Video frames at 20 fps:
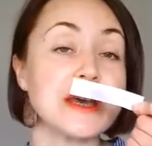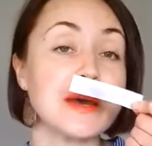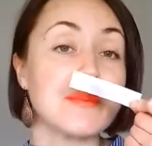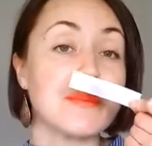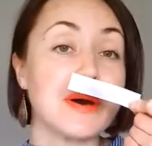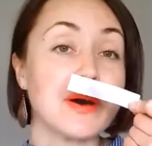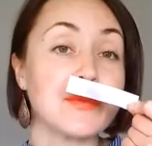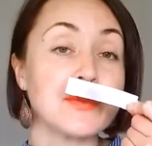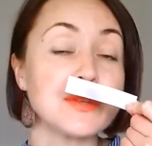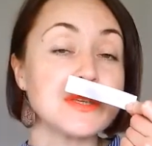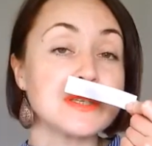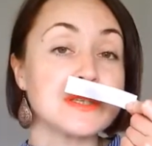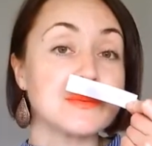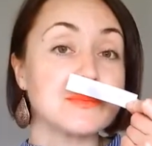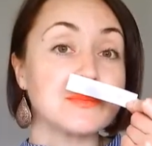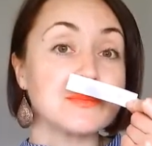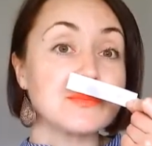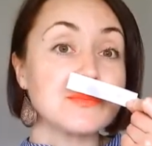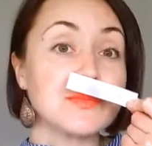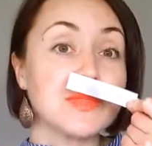about this
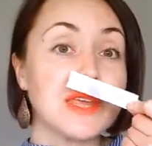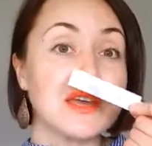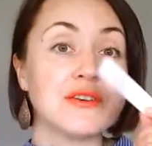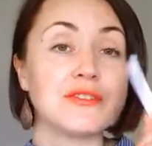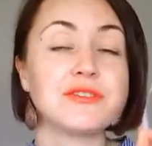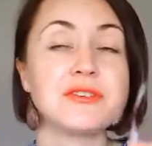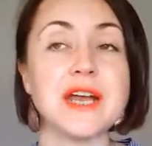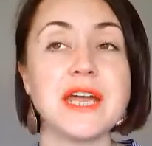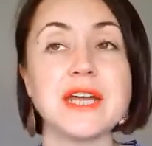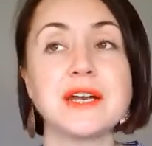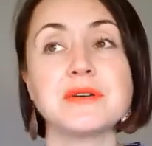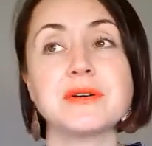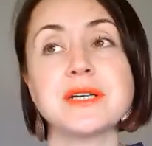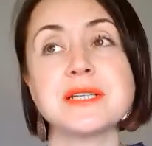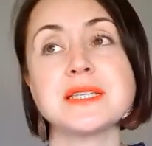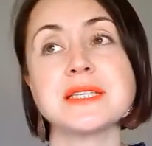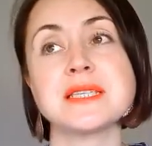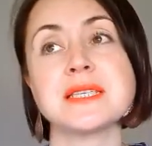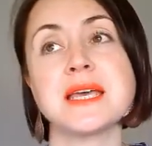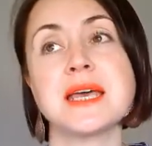
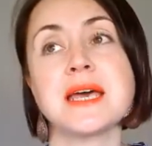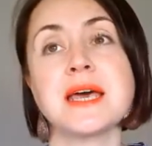fragrance.